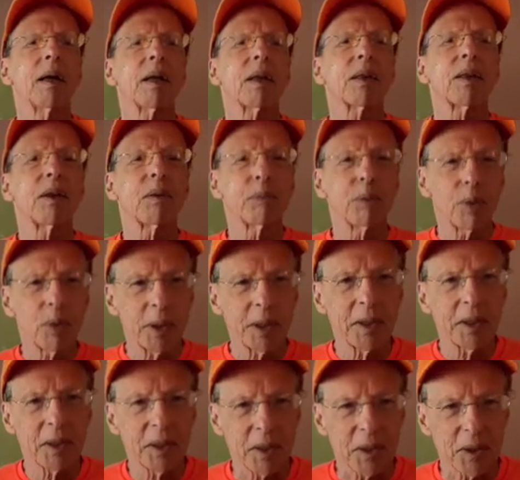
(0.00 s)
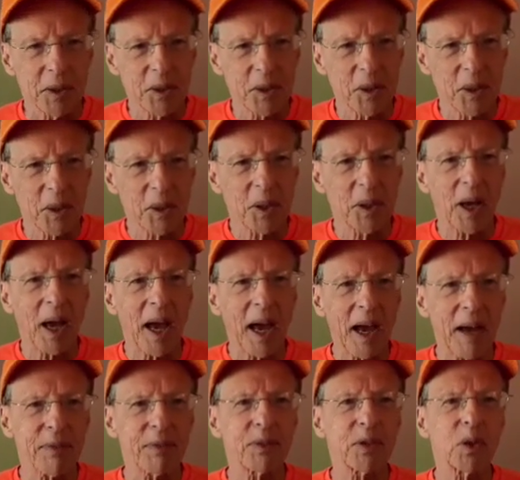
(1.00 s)
The point is, you
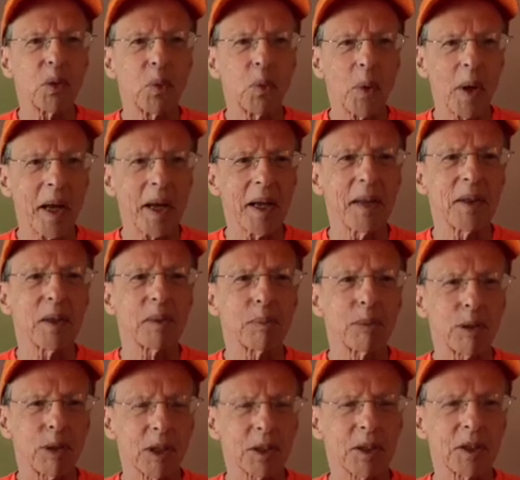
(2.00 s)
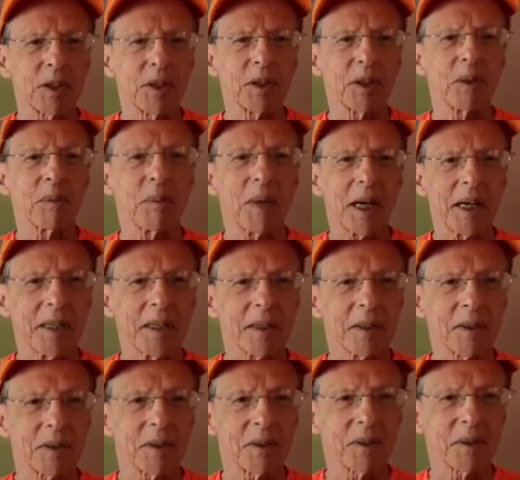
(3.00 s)
have to weigh the pluses and
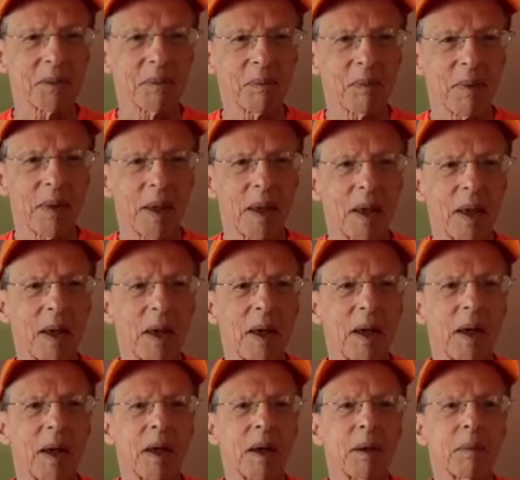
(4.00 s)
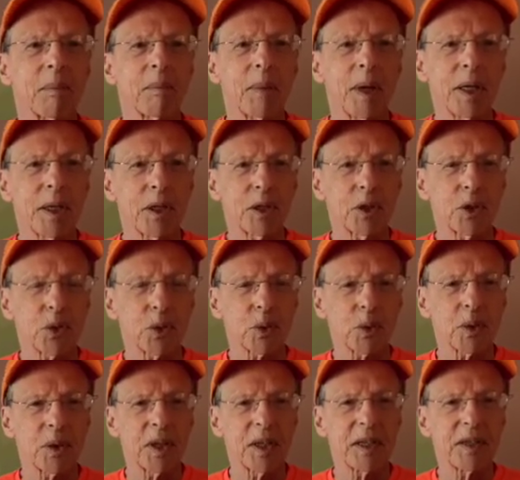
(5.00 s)
minuses. Make
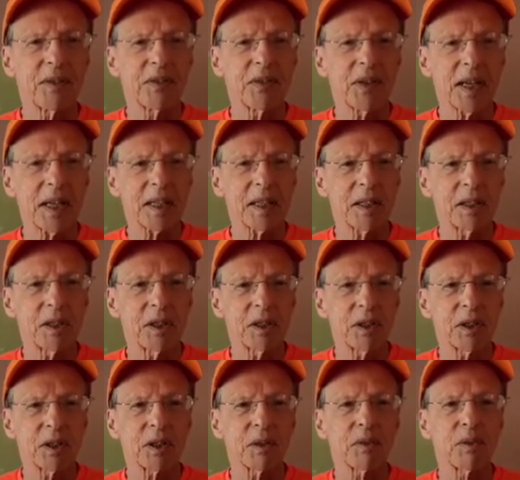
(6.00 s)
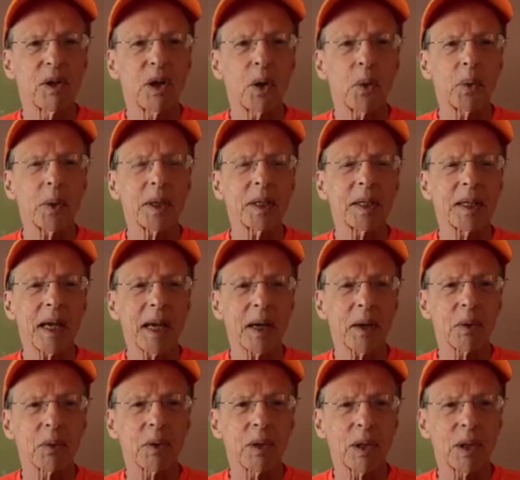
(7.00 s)
sure the advantages of going
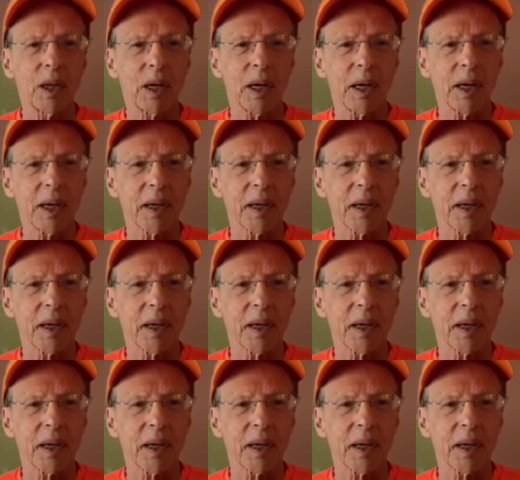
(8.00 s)
down the line